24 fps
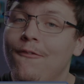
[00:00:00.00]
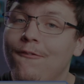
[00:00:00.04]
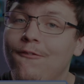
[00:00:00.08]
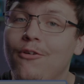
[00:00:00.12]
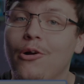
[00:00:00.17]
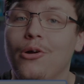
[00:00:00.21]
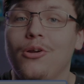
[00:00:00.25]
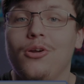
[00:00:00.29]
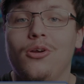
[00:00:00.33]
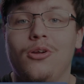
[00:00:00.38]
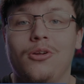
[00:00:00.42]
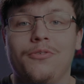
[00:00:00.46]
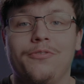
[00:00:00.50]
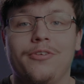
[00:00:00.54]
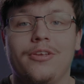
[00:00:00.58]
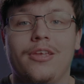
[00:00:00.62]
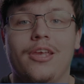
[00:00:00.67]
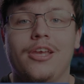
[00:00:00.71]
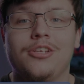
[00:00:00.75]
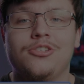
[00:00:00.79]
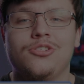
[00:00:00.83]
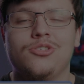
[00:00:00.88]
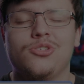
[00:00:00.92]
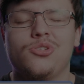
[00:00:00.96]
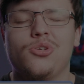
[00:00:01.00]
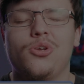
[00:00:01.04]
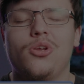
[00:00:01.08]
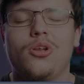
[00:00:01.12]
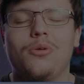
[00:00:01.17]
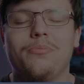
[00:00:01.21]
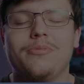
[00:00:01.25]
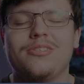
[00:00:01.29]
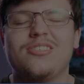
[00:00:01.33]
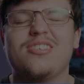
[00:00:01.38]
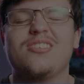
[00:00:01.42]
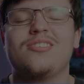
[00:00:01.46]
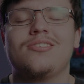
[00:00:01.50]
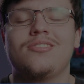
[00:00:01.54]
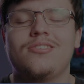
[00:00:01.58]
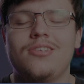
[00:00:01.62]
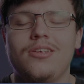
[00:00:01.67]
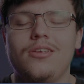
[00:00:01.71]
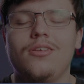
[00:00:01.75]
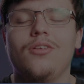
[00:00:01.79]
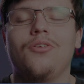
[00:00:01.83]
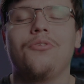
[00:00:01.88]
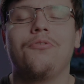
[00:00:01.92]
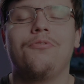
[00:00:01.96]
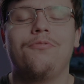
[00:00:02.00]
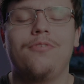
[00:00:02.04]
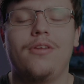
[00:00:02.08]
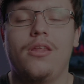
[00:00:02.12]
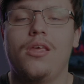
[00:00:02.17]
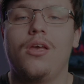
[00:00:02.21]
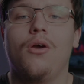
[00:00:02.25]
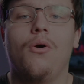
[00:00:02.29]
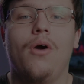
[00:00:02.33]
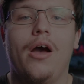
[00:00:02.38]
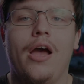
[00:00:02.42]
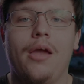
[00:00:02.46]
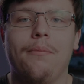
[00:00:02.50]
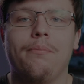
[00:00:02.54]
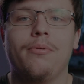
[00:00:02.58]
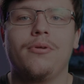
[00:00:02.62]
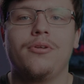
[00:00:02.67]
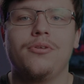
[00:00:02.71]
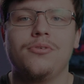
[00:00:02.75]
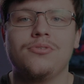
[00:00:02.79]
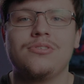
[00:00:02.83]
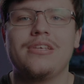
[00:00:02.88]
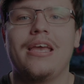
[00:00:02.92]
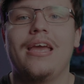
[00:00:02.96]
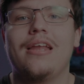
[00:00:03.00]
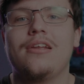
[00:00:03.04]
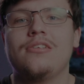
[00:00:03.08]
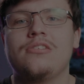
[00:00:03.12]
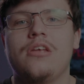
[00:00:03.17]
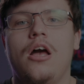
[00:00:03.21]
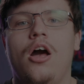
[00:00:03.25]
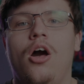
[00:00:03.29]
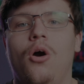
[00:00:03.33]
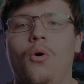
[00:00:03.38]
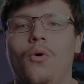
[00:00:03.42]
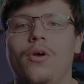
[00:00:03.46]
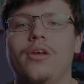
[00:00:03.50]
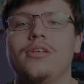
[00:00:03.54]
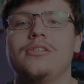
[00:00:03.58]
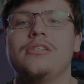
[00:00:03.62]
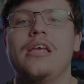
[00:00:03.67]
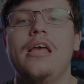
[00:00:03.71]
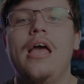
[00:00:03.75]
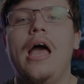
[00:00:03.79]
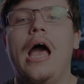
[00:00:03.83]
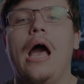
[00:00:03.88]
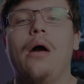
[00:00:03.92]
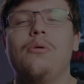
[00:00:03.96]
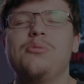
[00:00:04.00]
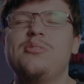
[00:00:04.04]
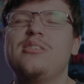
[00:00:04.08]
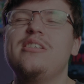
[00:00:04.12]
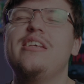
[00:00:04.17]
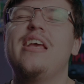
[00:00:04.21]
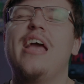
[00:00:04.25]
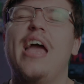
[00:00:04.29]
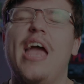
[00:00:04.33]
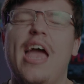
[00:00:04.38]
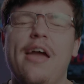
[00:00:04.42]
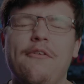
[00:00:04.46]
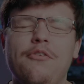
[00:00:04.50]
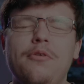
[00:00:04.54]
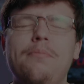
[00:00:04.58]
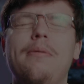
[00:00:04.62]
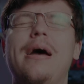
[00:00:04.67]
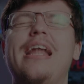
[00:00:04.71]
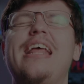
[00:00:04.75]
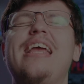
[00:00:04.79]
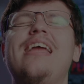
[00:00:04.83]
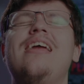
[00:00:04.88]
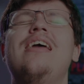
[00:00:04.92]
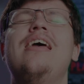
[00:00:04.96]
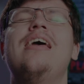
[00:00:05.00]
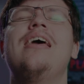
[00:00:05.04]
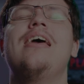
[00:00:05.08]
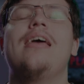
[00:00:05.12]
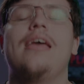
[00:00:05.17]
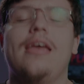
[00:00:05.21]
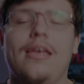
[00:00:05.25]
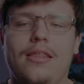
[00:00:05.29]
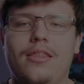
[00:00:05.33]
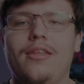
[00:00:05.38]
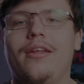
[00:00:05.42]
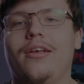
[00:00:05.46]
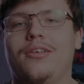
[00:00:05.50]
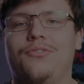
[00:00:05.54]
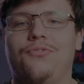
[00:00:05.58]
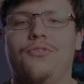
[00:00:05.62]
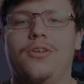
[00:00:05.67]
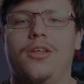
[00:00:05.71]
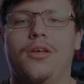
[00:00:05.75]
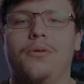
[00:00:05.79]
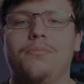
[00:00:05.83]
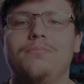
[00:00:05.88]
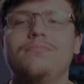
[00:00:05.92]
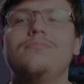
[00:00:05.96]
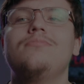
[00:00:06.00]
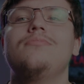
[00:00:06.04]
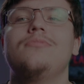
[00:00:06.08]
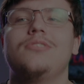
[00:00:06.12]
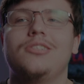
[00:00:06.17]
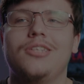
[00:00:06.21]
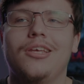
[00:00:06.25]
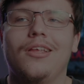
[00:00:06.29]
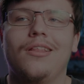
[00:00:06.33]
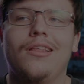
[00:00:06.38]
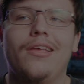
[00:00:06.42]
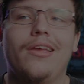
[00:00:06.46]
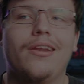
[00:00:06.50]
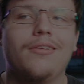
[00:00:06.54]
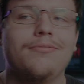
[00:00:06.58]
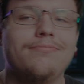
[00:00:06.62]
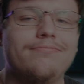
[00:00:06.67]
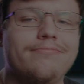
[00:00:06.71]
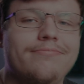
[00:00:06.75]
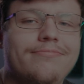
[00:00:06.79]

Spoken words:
for notifications so you don't miss a single video I produce. And as always, I will see everybody in the next video. See you later.